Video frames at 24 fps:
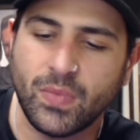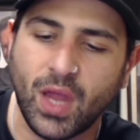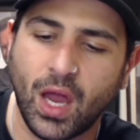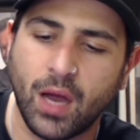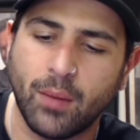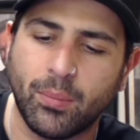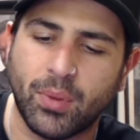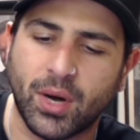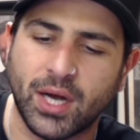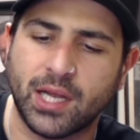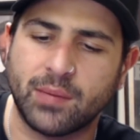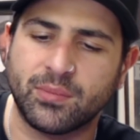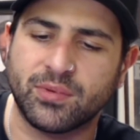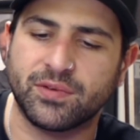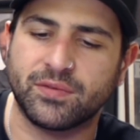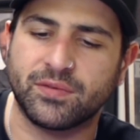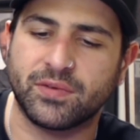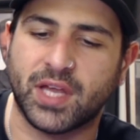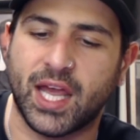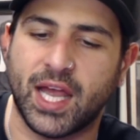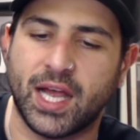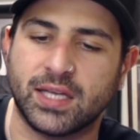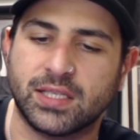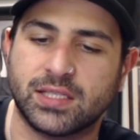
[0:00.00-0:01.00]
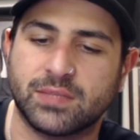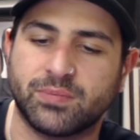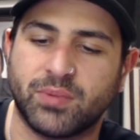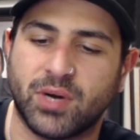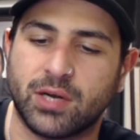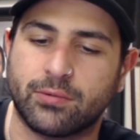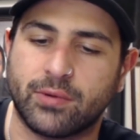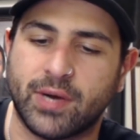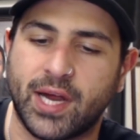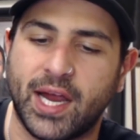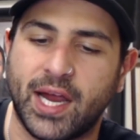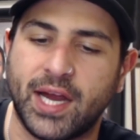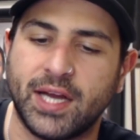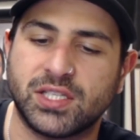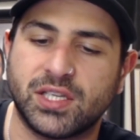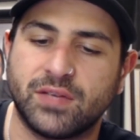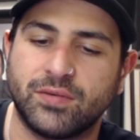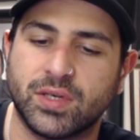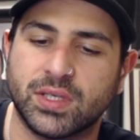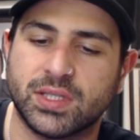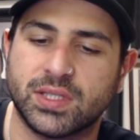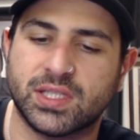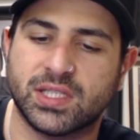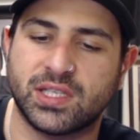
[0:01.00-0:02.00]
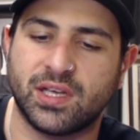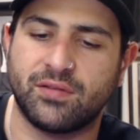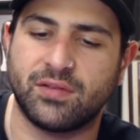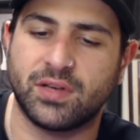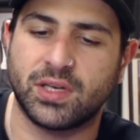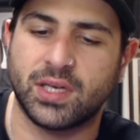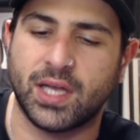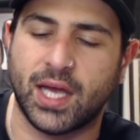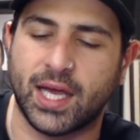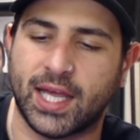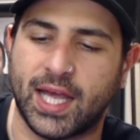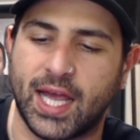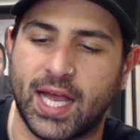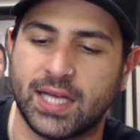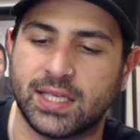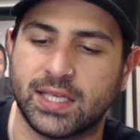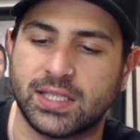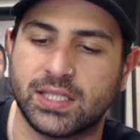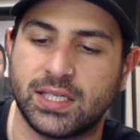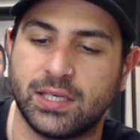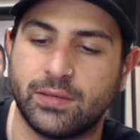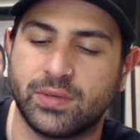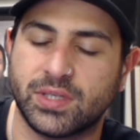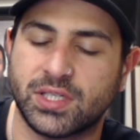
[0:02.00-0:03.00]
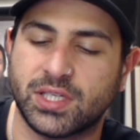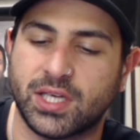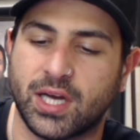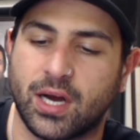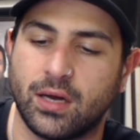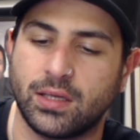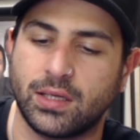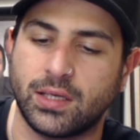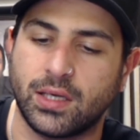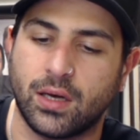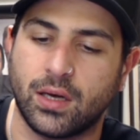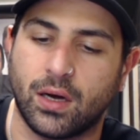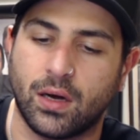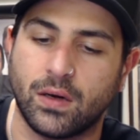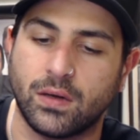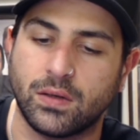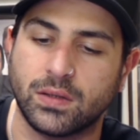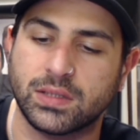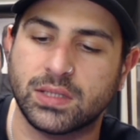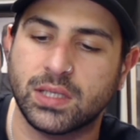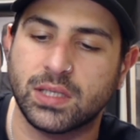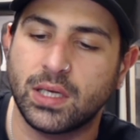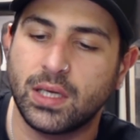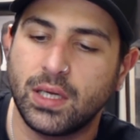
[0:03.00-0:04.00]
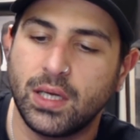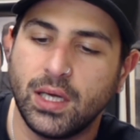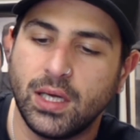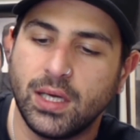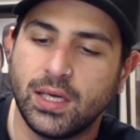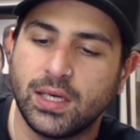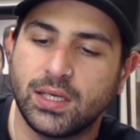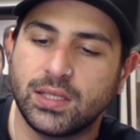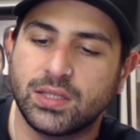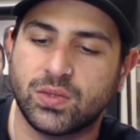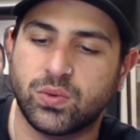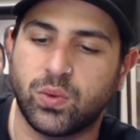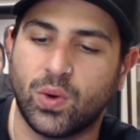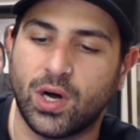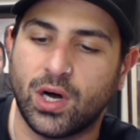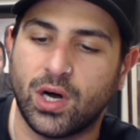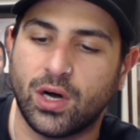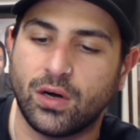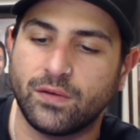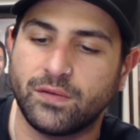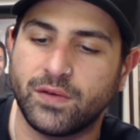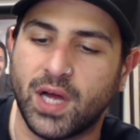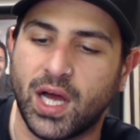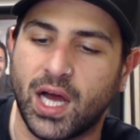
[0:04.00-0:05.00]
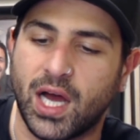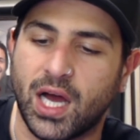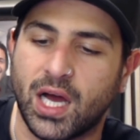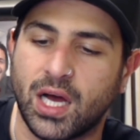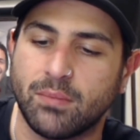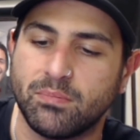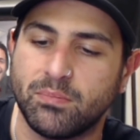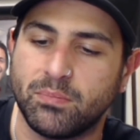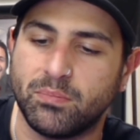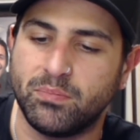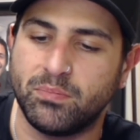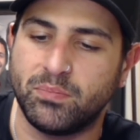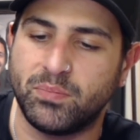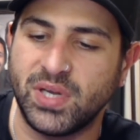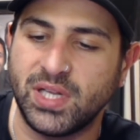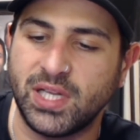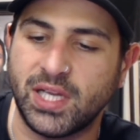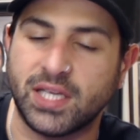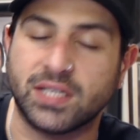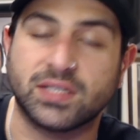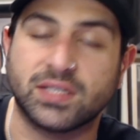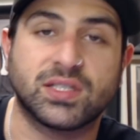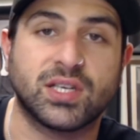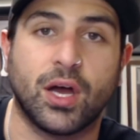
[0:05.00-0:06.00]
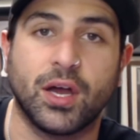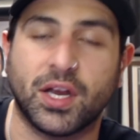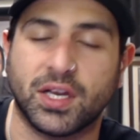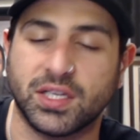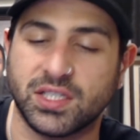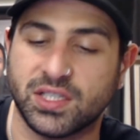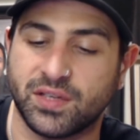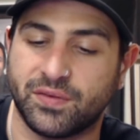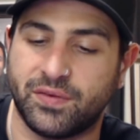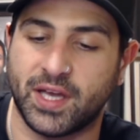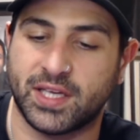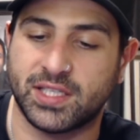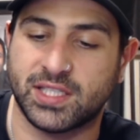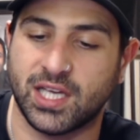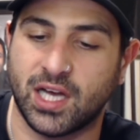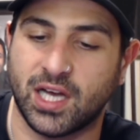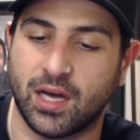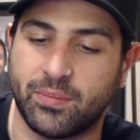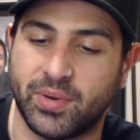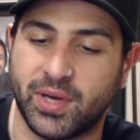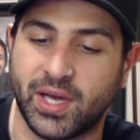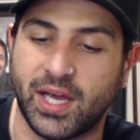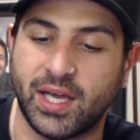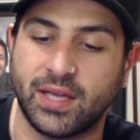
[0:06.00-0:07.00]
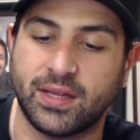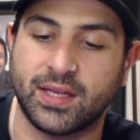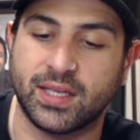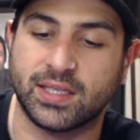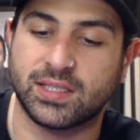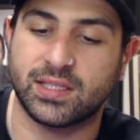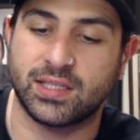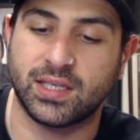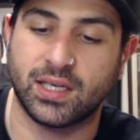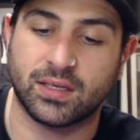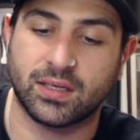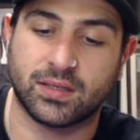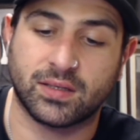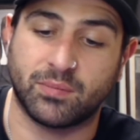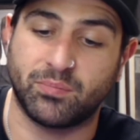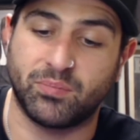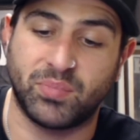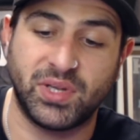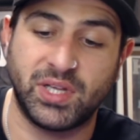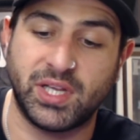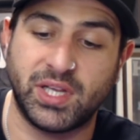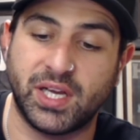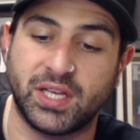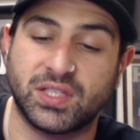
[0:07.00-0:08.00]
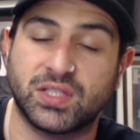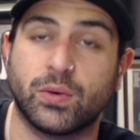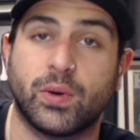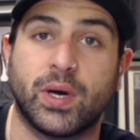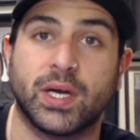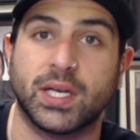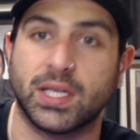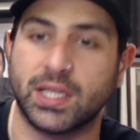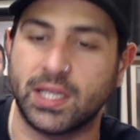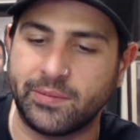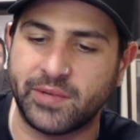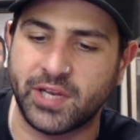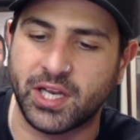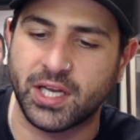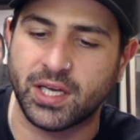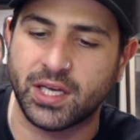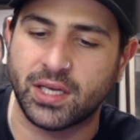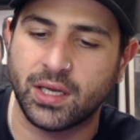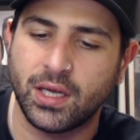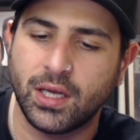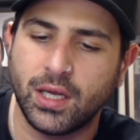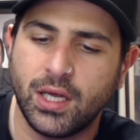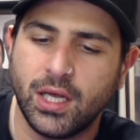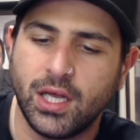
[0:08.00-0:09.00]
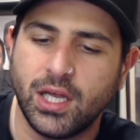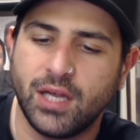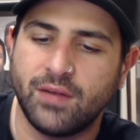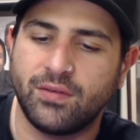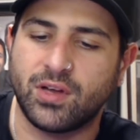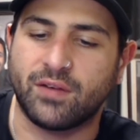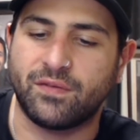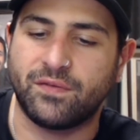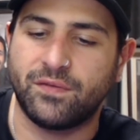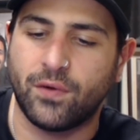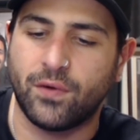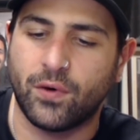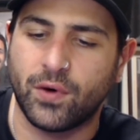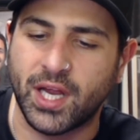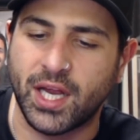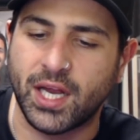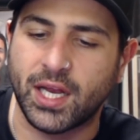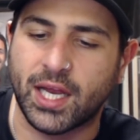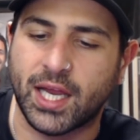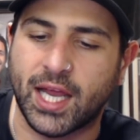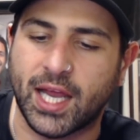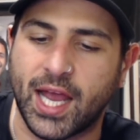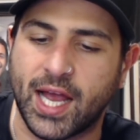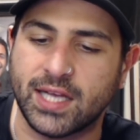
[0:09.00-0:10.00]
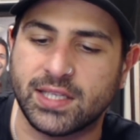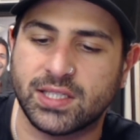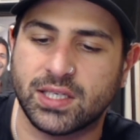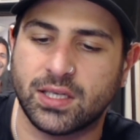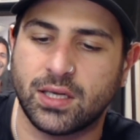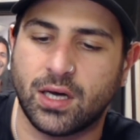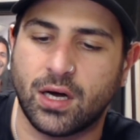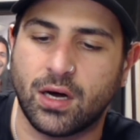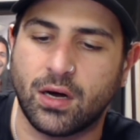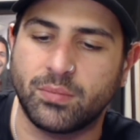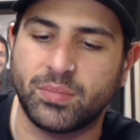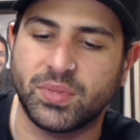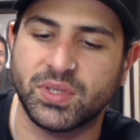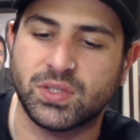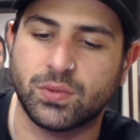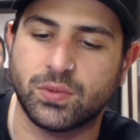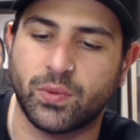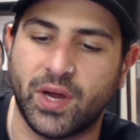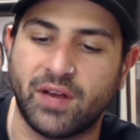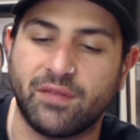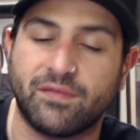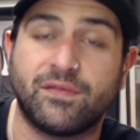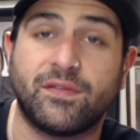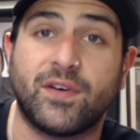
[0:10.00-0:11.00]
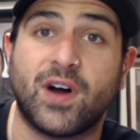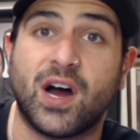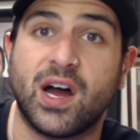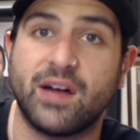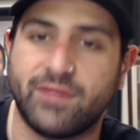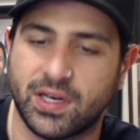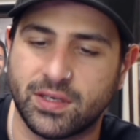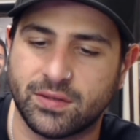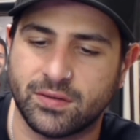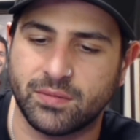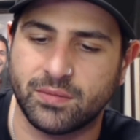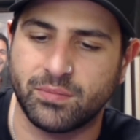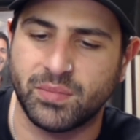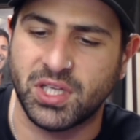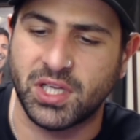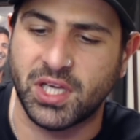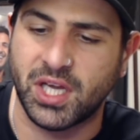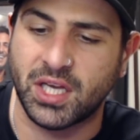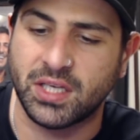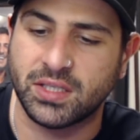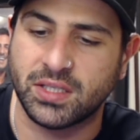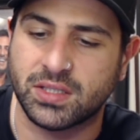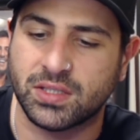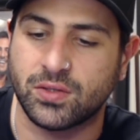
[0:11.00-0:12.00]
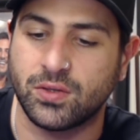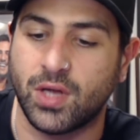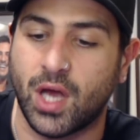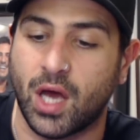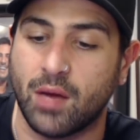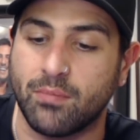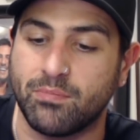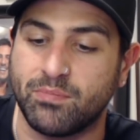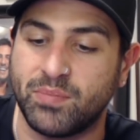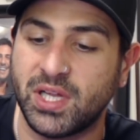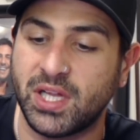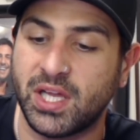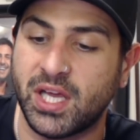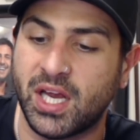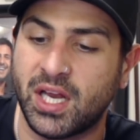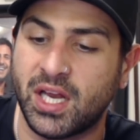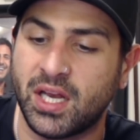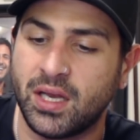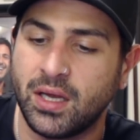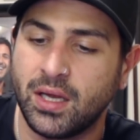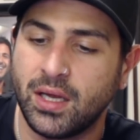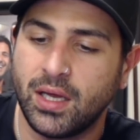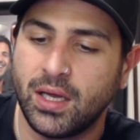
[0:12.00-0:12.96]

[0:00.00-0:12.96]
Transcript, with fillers: by number of accounts, by range. You've got 7 accounts here which currently hold 12 billion tokens of XRP. That's the billion to unlimited. You've got 14 accounts that hold between 500 million to a billion.